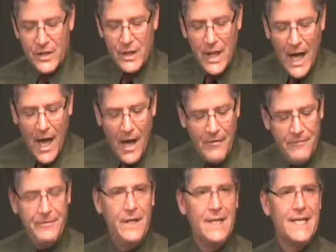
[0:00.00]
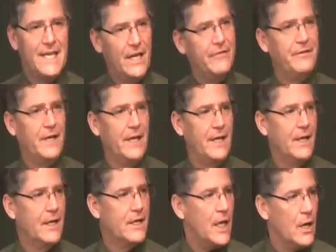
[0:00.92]
love
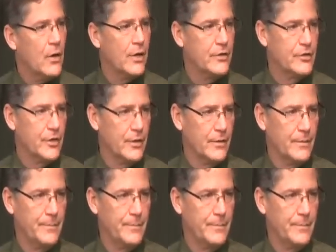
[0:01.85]
giving character.